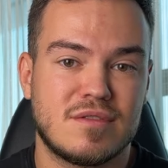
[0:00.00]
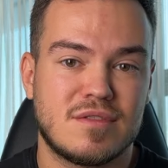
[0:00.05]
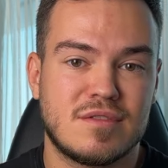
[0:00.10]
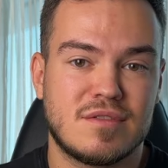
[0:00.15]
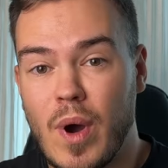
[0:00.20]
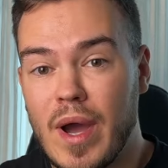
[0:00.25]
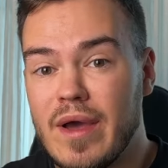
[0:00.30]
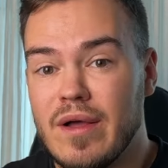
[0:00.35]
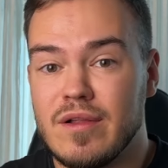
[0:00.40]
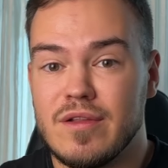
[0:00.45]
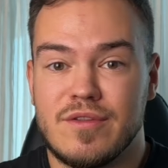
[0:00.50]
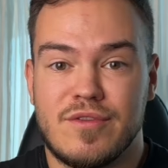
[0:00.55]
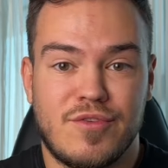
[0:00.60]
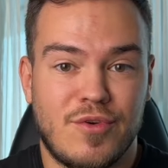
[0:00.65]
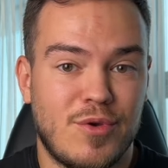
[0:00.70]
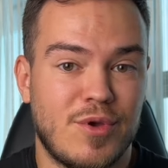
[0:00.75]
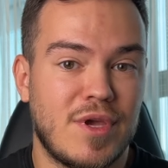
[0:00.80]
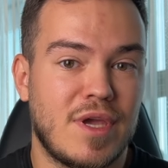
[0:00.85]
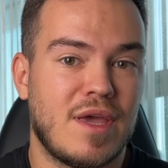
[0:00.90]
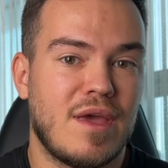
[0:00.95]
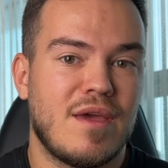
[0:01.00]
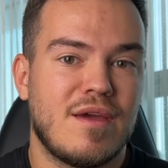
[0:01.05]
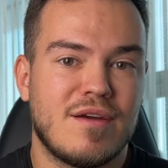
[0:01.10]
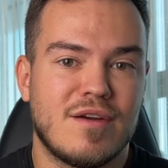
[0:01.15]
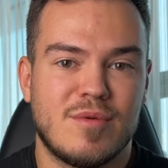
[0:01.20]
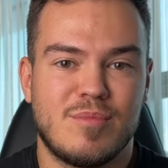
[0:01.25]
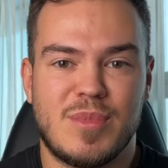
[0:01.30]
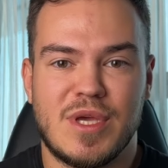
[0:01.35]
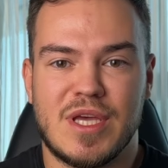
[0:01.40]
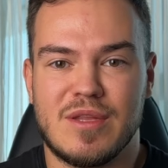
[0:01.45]
while doing
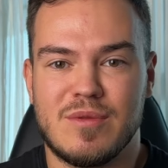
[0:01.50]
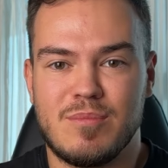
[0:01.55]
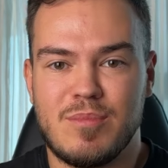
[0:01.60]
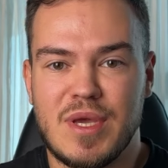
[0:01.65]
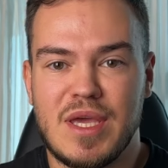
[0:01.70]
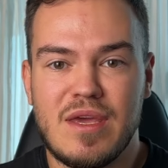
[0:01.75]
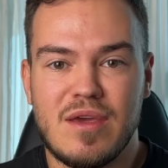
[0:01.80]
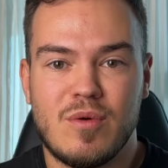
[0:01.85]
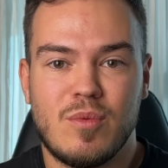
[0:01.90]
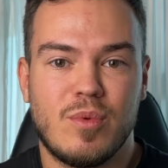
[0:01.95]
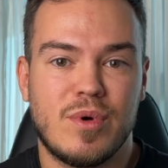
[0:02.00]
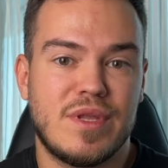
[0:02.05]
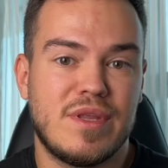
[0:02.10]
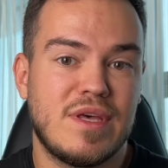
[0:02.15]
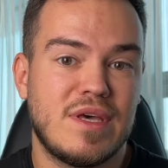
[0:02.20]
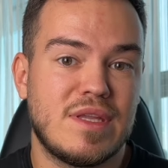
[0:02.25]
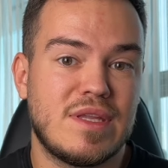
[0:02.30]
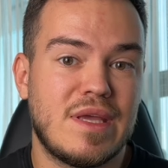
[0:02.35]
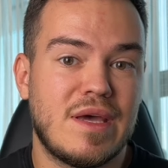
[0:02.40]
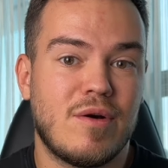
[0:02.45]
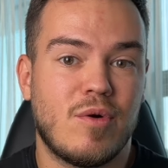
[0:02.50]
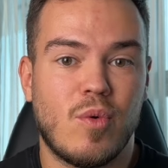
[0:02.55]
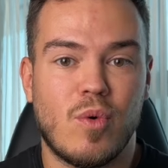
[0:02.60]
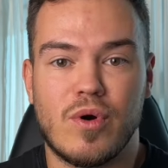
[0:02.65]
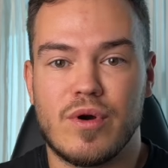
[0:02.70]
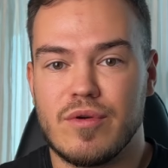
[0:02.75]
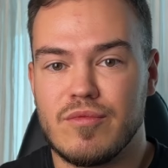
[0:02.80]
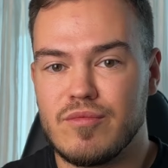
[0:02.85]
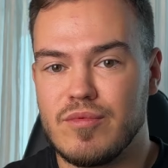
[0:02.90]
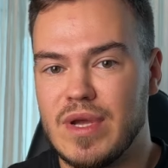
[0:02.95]
Airbnb with it
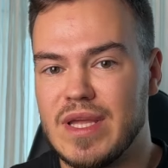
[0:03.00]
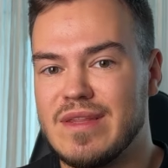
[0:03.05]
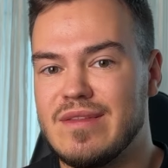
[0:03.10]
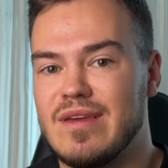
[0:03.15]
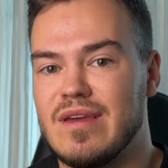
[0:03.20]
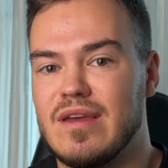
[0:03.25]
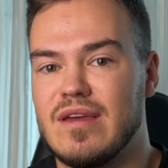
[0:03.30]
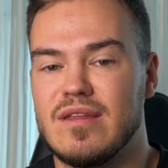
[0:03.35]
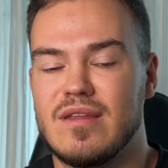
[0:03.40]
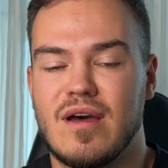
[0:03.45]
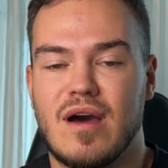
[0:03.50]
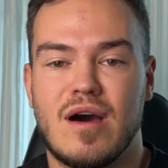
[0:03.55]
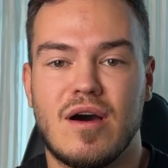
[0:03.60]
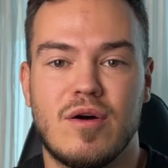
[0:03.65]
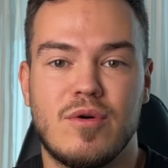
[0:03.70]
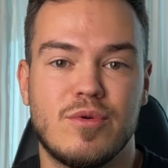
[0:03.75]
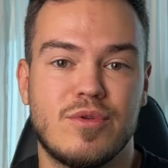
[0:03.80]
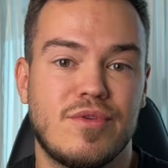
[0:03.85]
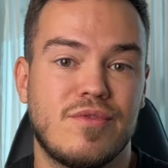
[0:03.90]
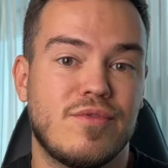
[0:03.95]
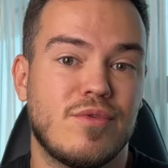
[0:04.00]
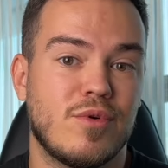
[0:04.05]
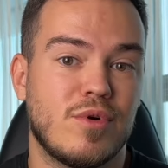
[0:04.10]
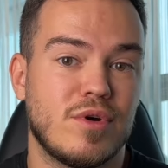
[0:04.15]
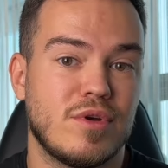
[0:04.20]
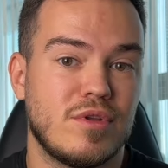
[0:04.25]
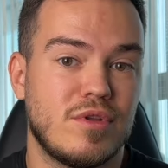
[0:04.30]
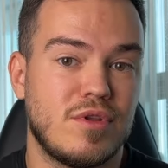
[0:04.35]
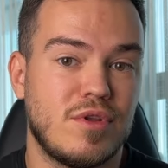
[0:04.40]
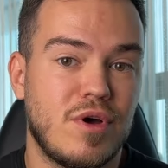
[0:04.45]
or renting it out
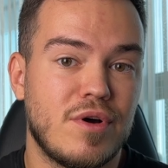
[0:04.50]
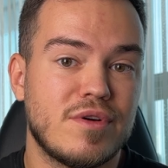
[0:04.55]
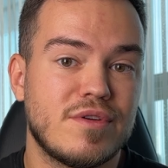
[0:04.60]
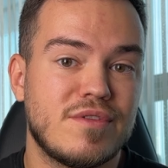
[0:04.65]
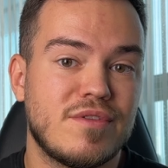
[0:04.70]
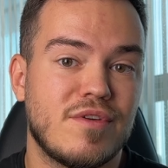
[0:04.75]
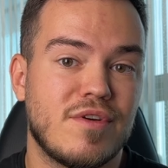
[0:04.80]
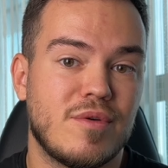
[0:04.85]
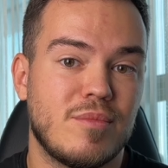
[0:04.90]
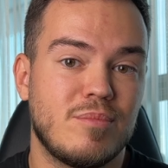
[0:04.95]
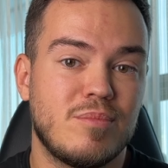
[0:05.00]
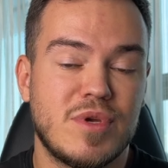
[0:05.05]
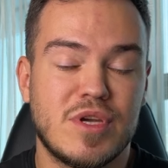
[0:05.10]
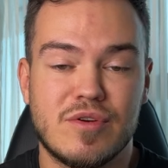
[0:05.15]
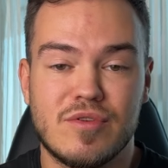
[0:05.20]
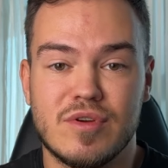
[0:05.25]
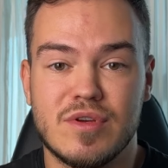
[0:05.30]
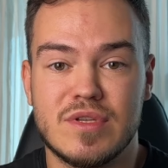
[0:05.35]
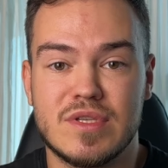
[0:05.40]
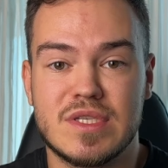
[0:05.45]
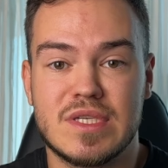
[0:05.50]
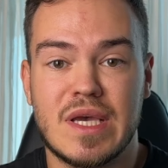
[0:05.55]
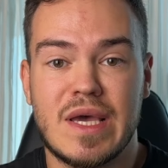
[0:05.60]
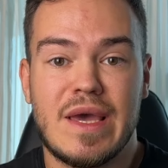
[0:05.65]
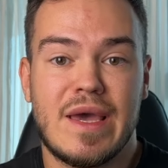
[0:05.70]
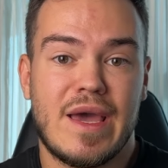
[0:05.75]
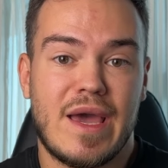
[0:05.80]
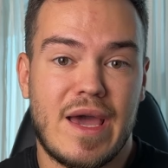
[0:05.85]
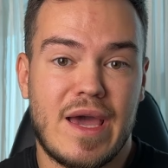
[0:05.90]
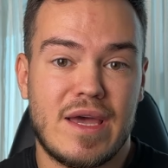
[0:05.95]
for long-term periods
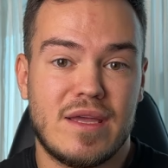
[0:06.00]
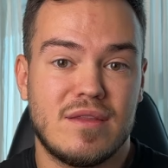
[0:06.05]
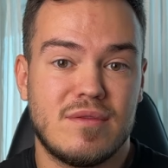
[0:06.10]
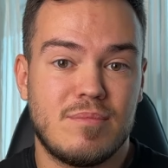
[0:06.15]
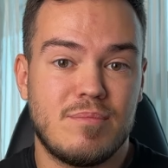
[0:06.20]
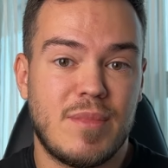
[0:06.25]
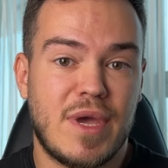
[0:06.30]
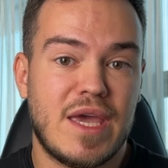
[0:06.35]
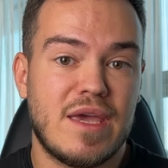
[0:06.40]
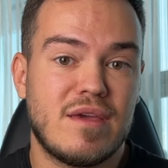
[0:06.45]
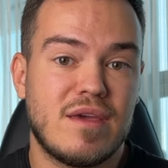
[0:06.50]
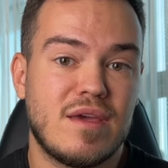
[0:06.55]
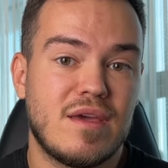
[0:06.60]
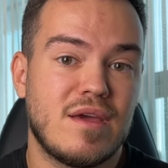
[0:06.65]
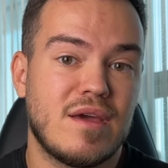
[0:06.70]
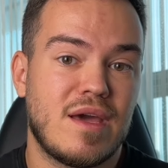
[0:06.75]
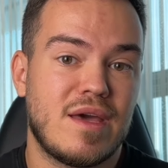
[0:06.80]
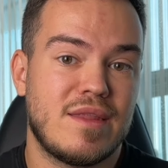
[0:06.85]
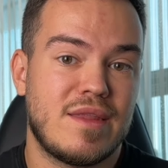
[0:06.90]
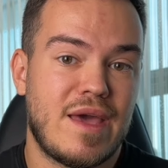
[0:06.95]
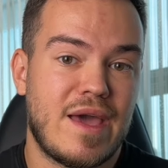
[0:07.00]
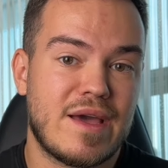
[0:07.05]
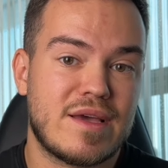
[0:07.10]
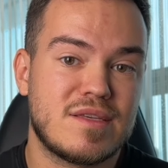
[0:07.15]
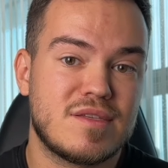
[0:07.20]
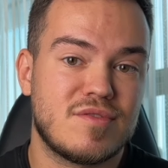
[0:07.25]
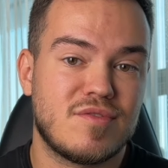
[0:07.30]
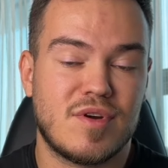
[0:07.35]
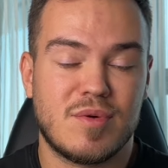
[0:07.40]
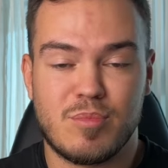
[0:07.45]
and making an
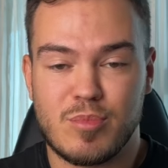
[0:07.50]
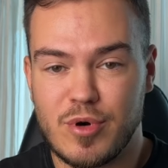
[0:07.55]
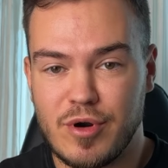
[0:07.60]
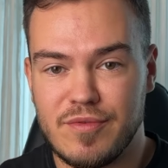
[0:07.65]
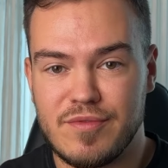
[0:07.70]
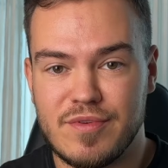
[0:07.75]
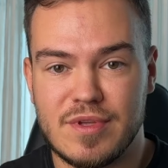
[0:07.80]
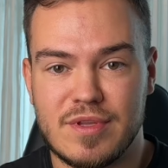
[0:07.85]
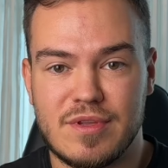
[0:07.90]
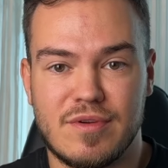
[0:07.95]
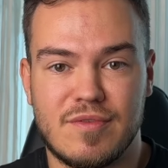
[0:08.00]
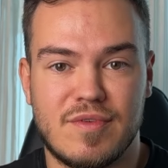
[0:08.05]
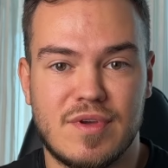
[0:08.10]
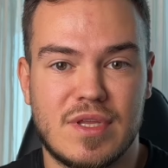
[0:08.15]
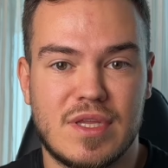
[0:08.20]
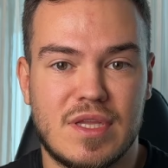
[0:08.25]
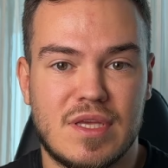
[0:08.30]
extra profit of it.